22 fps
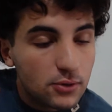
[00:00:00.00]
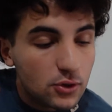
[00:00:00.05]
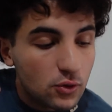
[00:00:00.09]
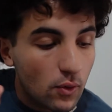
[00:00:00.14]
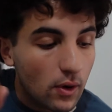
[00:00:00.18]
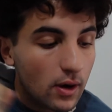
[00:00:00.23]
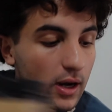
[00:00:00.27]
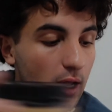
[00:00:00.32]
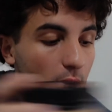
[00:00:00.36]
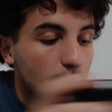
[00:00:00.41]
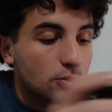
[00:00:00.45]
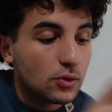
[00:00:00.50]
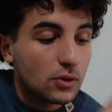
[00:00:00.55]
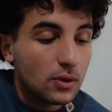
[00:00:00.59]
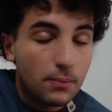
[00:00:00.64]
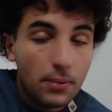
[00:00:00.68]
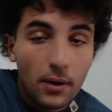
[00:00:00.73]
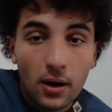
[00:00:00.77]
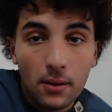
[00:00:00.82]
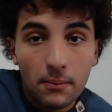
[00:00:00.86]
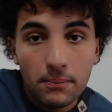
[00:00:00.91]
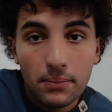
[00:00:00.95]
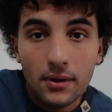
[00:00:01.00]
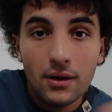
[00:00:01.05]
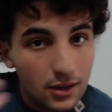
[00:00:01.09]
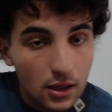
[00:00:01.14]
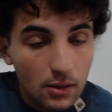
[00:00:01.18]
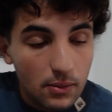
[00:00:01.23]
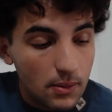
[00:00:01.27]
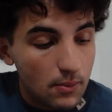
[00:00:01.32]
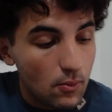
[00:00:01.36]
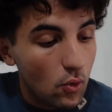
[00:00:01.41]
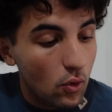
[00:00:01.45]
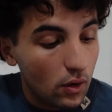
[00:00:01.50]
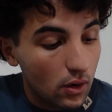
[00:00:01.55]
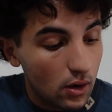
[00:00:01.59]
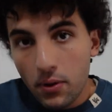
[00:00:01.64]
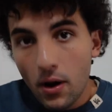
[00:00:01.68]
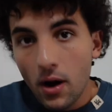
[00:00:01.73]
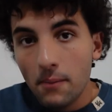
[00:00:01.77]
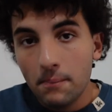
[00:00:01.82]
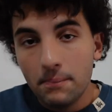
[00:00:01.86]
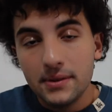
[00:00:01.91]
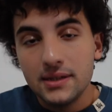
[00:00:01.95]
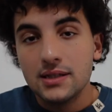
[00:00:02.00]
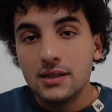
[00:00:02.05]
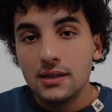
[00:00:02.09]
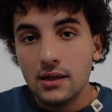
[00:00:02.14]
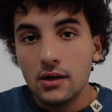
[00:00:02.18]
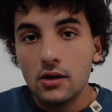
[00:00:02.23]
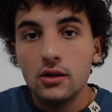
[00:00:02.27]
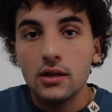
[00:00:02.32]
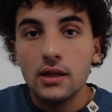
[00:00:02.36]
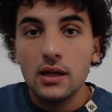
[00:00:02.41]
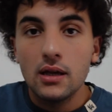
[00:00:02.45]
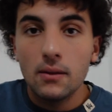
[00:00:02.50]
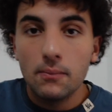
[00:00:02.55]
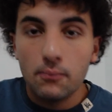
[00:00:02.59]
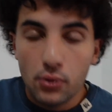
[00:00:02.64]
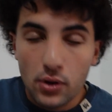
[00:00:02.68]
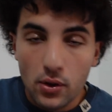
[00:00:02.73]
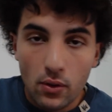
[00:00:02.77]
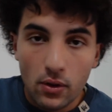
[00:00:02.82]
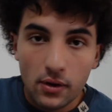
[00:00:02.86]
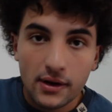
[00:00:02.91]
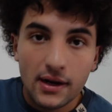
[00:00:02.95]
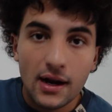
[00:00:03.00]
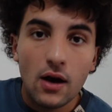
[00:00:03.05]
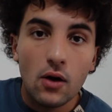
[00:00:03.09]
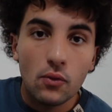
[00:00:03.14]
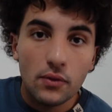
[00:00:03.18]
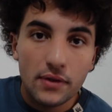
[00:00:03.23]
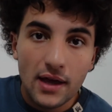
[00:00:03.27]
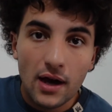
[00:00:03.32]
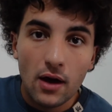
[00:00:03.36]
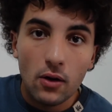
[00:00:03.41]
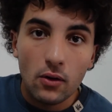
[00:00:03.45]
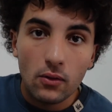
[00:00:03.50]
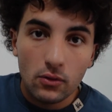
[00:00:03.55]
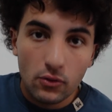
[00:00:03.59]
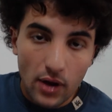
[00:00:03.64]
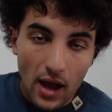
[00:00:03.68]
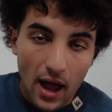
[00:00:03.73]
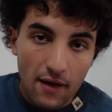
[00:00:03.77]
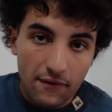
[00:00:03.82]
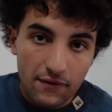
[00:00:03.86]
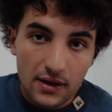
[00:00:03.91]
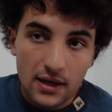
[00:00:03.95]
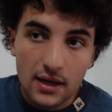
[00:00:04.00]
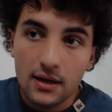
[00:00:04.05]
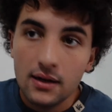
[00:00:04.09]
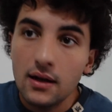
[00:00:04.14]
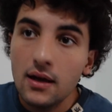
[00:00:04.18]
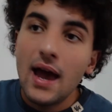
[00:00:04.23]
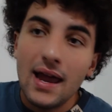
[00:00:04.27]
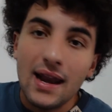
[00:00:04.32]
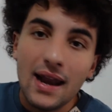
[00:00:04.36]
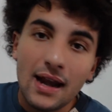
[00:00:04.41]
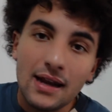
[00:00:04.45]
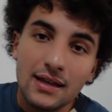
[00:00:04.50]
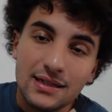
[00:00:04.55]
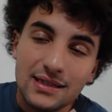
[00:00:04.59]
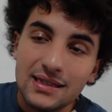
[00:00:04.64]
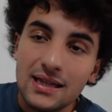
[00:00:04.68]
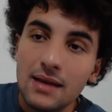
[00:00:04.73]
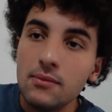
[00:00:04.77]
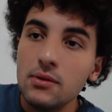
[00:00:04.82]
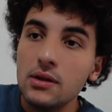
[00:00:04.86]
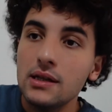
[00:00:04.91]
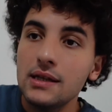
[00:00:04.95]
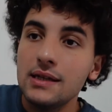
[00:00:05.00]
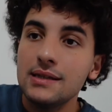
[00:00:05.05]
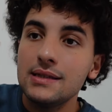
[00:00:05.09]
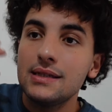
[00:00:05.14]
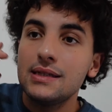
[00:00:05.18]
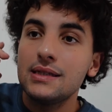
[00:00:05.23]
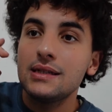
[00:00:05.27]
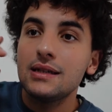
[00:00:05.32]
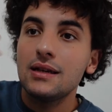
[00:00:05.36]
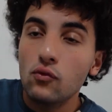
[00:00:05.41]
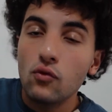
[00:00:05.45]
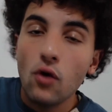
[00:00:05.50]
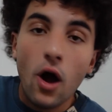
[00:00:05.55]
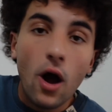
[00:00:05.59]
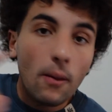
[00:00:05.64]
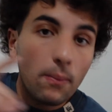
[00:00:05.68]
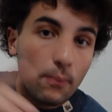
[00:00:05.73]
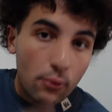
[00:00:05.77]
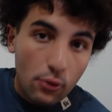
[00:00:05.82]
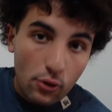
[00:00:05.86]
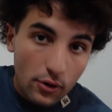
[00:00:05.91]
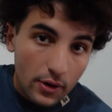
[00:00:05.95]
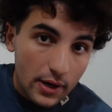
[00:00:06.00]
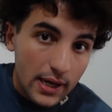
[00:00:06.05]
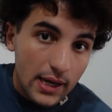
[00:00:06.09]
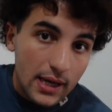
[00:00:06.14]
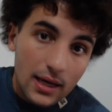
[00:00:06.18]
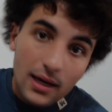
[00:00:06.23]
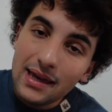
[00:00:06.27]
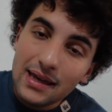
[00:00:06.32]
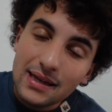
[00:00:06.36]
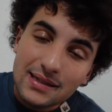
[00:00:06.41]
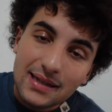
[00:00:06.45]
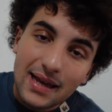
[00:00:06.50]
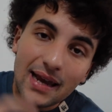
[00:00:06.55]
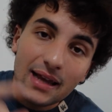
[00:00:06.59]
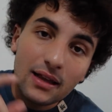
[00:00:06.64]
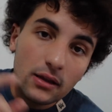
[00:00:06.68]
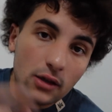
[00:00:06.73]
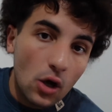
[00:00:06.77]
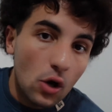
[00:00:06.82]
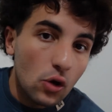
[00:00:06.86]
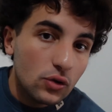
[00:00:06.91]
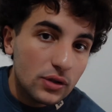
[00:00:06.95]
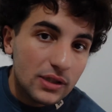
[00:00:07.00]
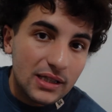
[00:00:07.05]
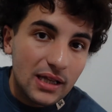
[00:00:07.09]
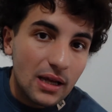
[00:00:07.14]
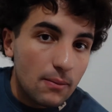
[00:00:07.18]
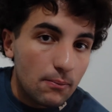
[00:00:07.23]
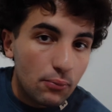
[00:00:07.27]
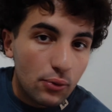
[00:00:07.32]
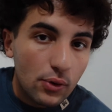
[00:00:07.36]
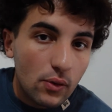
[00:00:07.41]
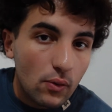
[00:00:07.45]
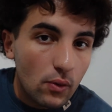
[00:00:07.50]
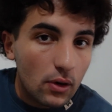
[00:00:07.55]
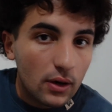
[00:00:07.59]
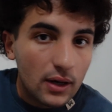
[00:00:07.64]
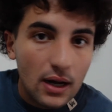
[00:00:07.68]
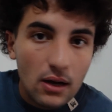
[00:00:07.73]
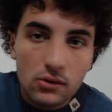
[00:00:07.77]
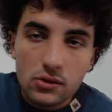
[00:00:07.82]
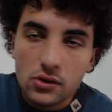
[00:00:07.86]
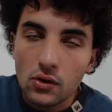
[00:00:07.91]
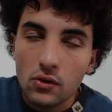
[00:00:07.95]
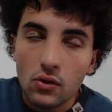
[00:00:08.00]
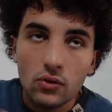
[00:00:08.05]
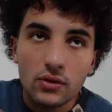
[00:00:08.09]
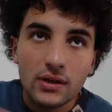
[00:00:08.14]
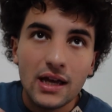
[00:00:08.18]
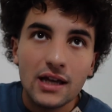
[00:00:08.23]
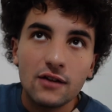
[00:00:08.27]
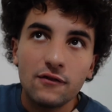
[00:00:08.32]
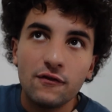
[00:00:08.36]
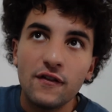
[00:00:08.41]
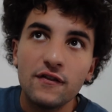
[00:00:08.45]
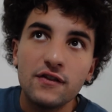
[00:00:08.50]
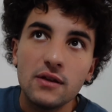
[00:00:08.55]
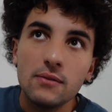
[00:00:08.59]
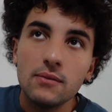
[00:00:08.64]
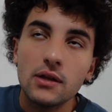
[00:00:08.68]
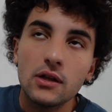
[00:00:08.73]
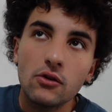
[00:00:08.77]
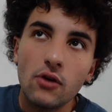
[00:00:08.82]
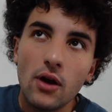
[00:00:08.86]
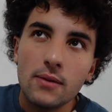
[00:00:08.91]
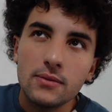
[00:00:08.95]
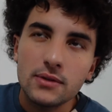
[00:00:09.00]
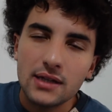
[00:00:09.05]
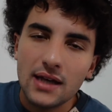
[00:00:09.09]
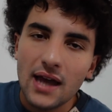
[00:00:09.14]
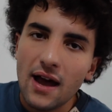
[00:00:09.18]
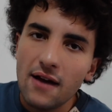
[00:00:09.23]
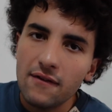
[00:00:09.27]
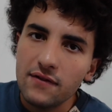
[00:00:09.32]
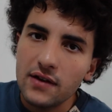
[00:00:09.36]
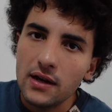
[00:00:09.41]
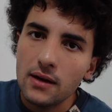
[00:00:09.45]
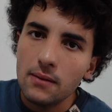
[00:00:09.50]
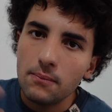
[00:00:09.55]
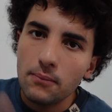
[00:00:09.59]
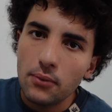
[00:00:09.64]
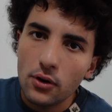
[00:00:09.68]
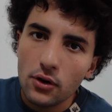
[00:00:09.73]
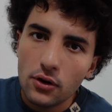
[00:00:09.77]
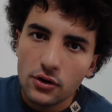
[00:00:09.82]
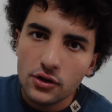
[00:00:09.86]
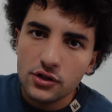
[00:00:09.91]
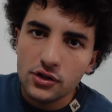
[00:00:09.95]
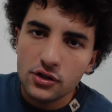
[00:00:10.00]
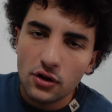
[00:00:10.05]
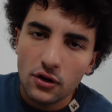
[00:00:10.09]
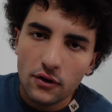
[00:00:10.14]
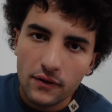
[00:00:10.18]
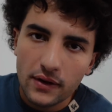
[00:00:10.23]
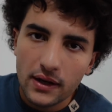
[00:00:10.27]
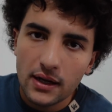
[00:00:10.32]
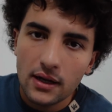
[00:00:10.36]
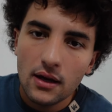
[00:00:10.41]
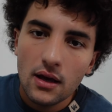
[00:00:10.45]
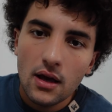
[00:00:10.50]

Squared helps with the pump a little bit more. Pump is literally a pre-workout without caffeine and any stimulants. Raw Pre is a low stim pre-workout, so it only has 50 milligrams of caffeine per serving.